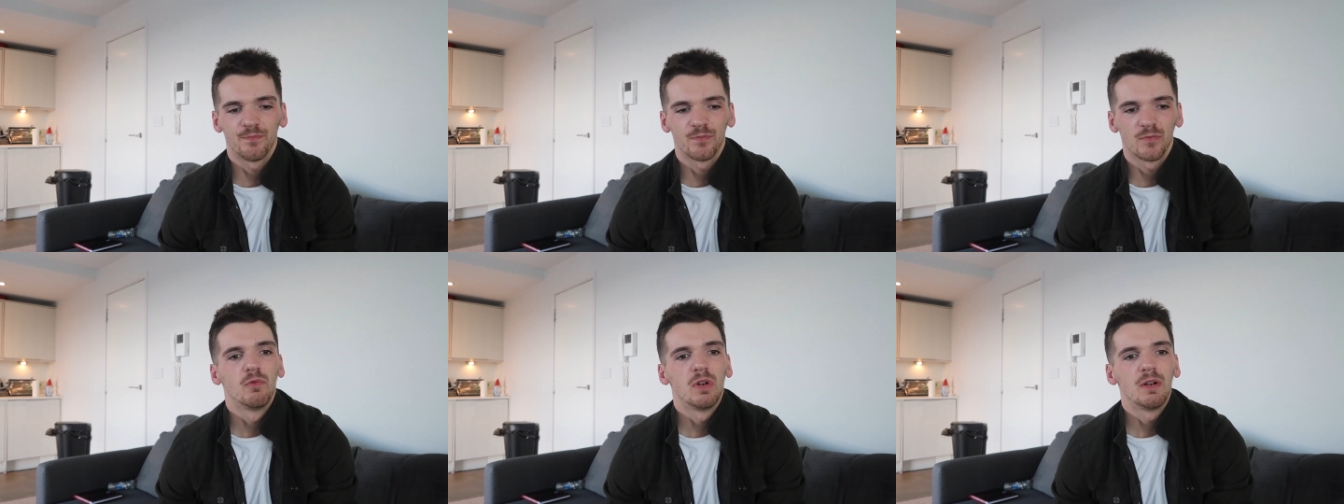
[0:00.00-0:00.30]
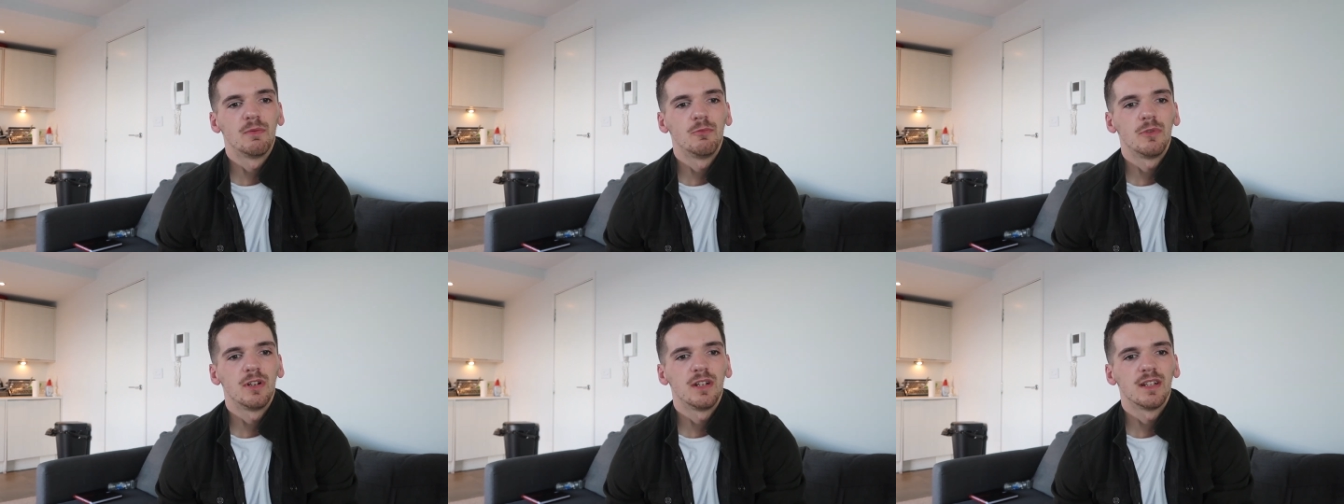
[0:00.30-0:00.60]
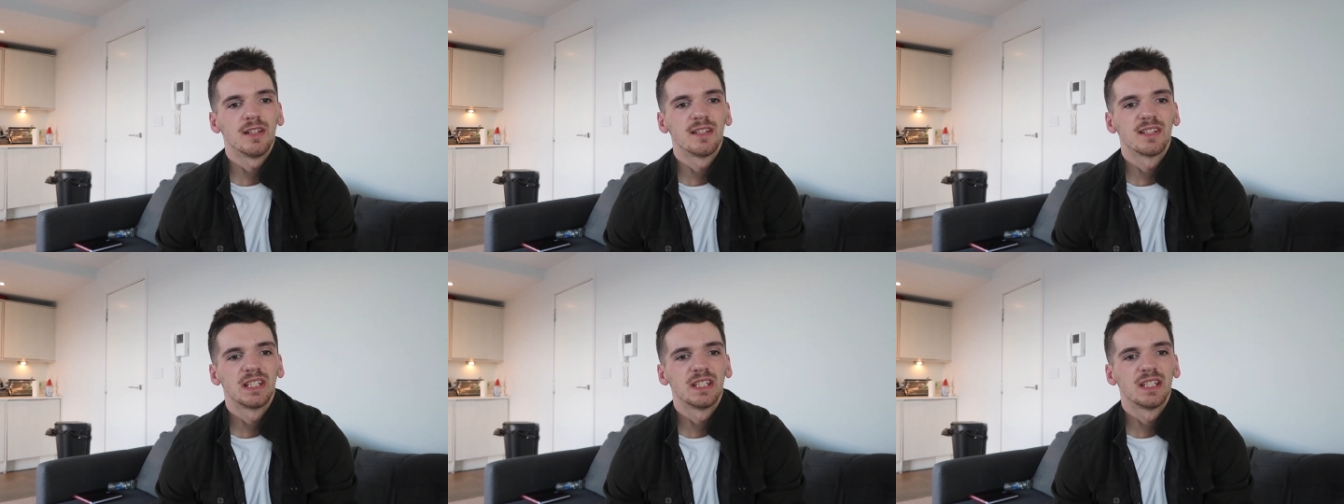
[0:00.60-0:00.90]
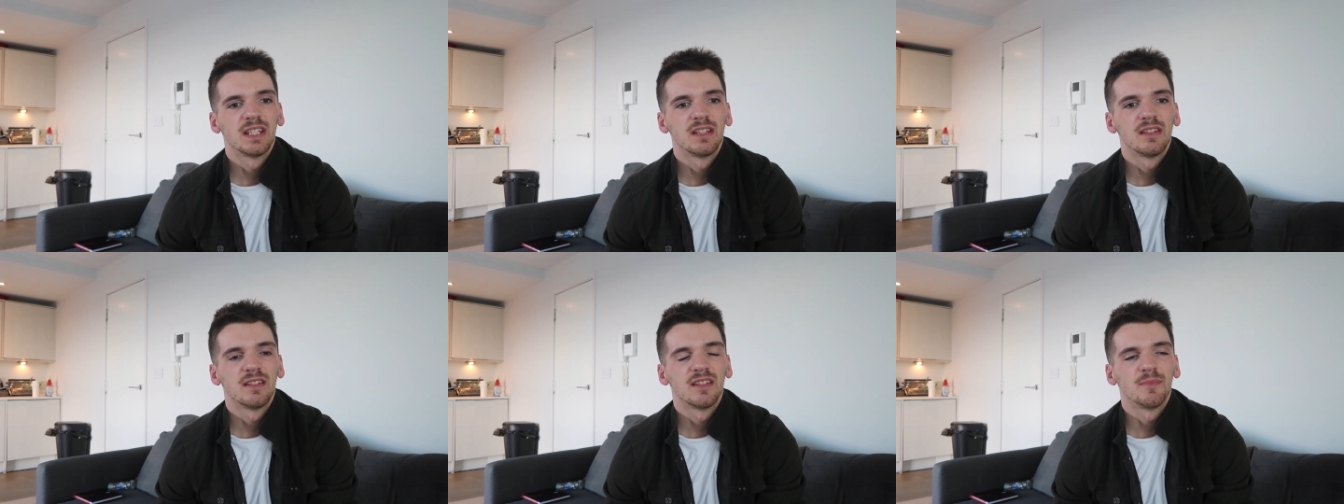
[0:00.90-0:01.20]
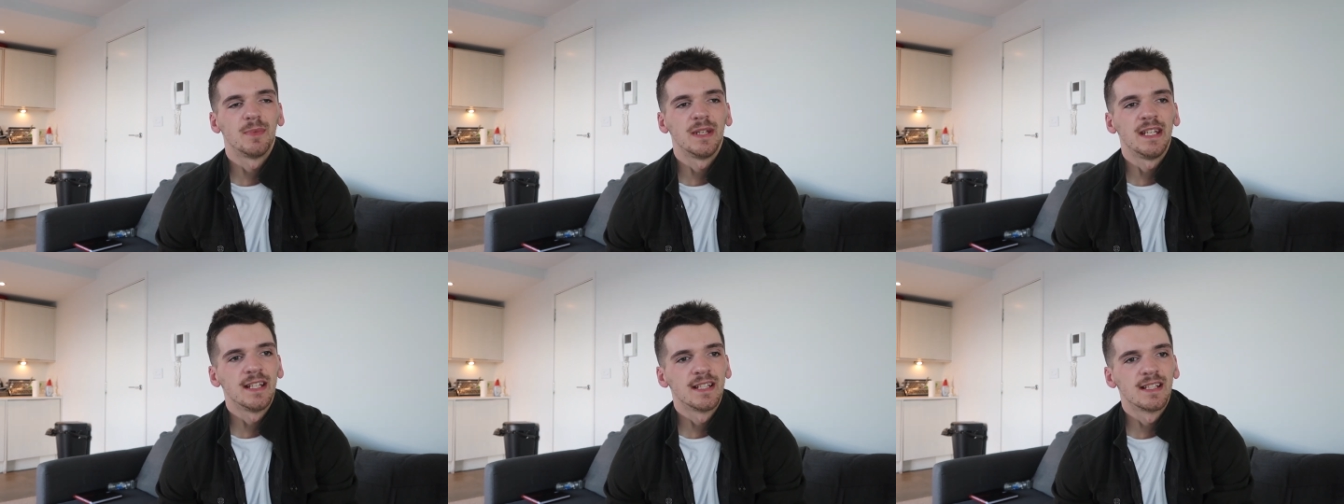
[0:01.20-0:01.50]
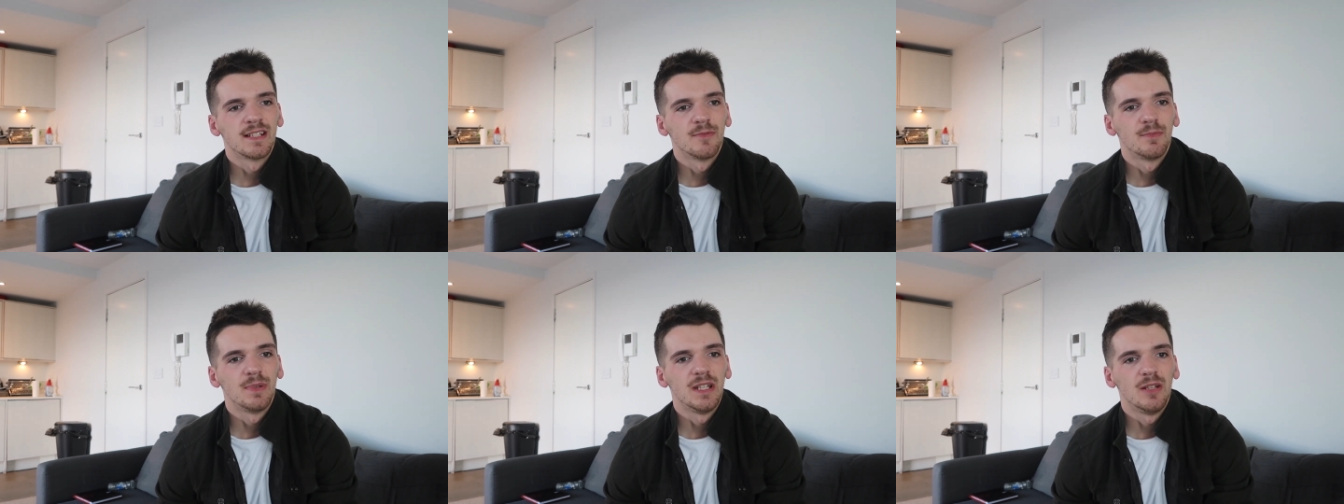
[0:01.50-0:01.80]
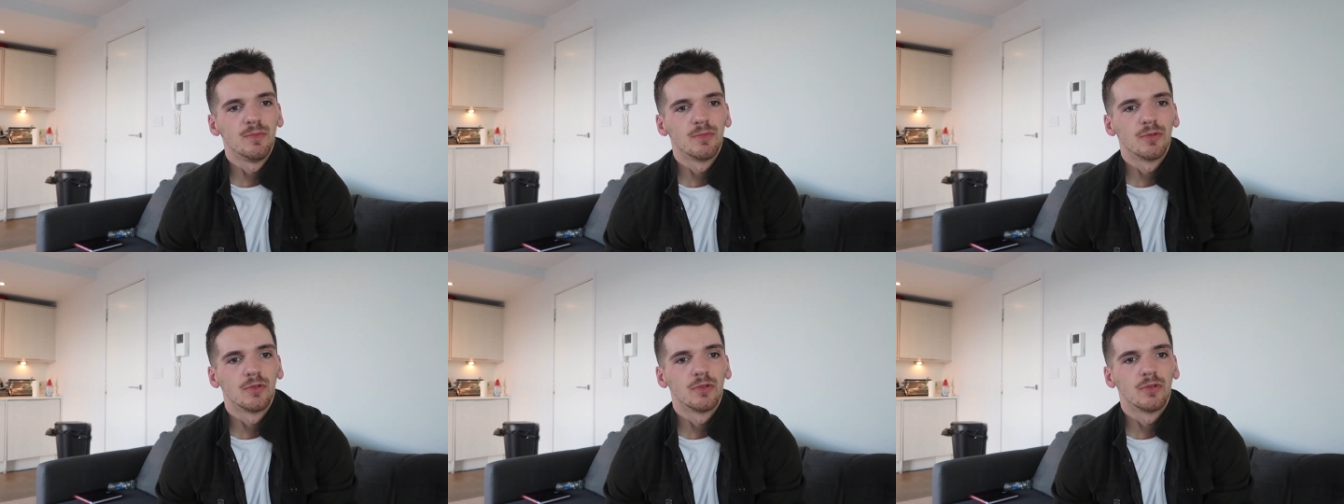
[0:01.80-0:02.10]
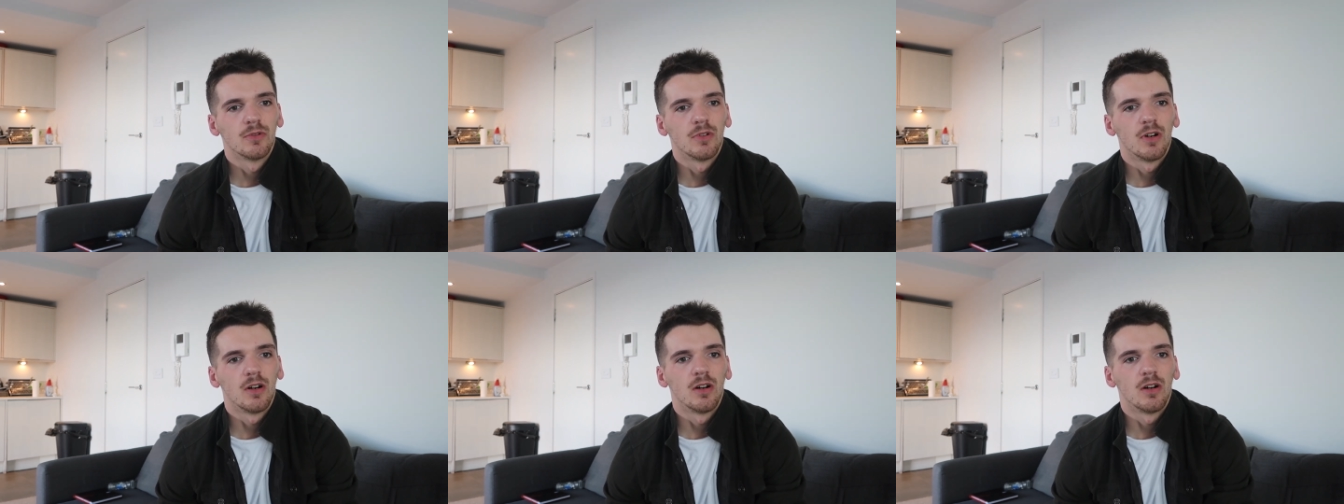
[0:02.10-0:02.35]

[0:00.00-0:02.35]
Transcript: When we're speaking to people,